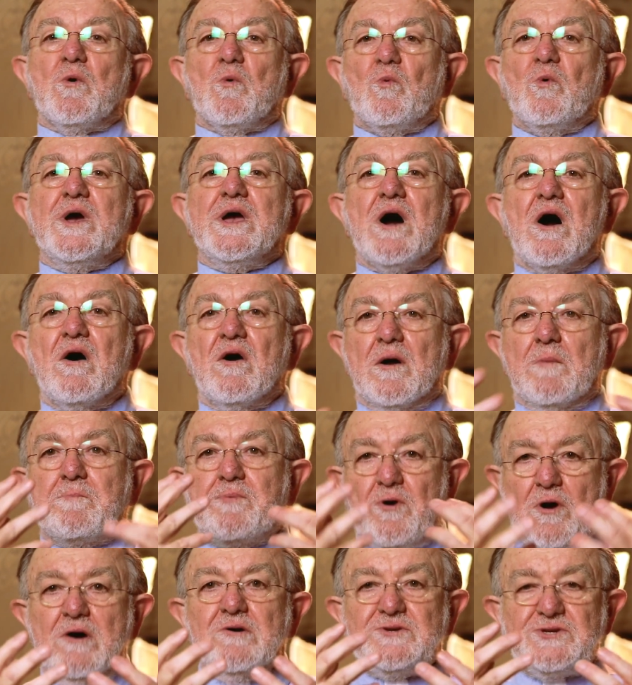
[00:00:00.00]
We are
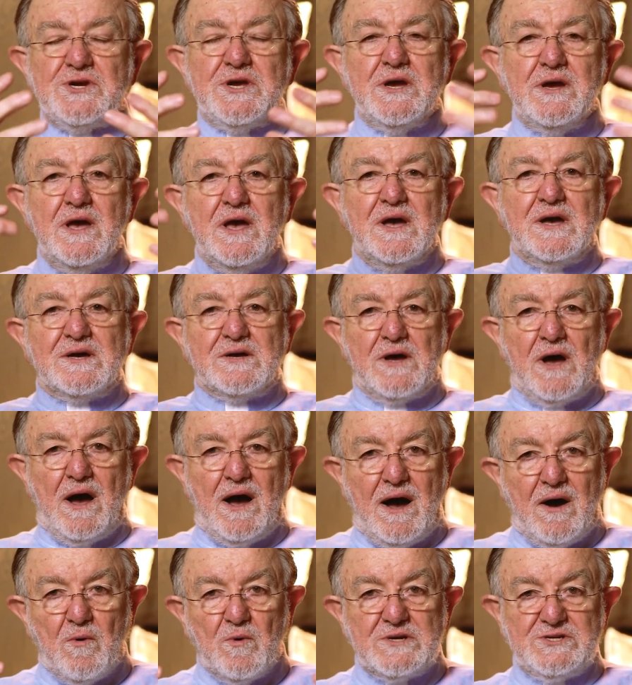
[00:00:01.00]
approaching
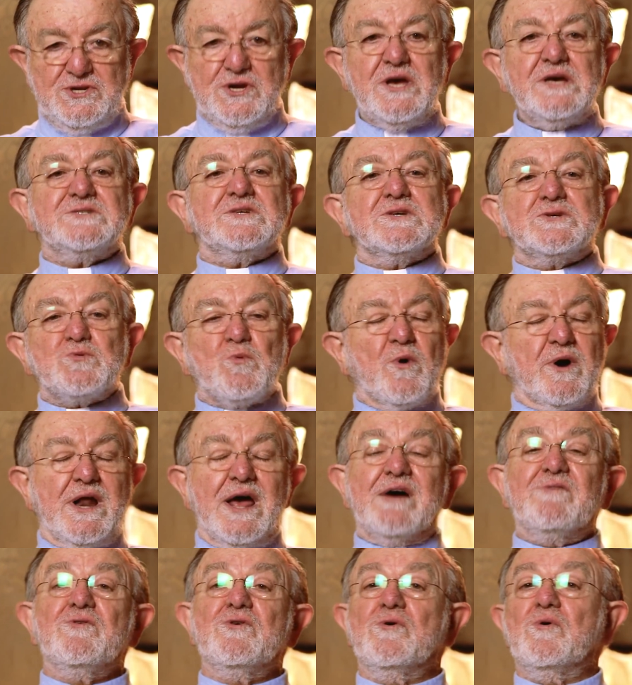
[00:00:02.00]
Jesus
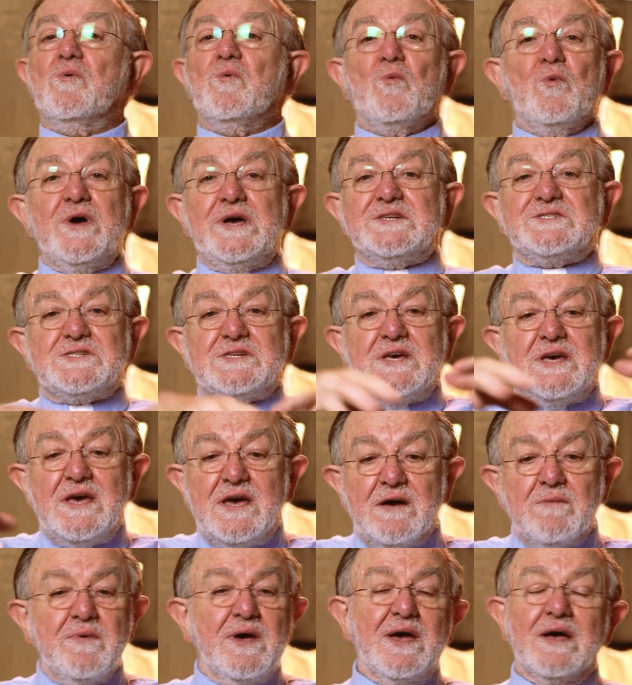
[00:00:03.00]
whenever we see
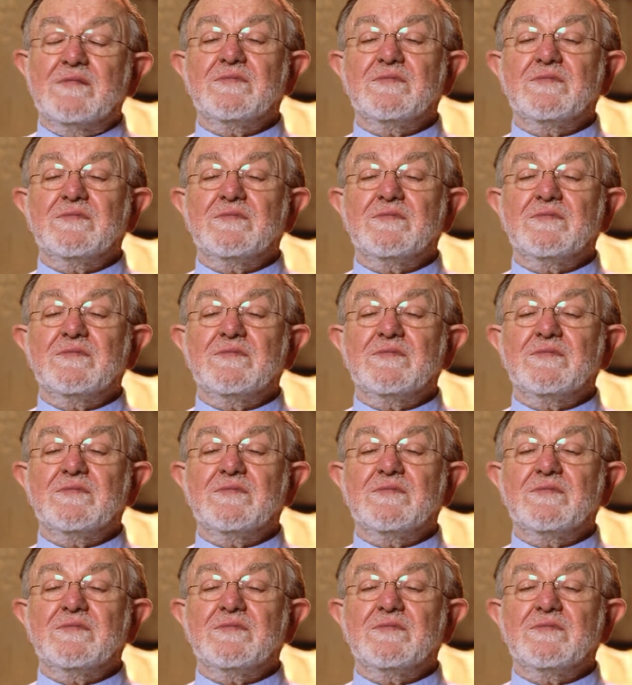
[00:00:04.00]
him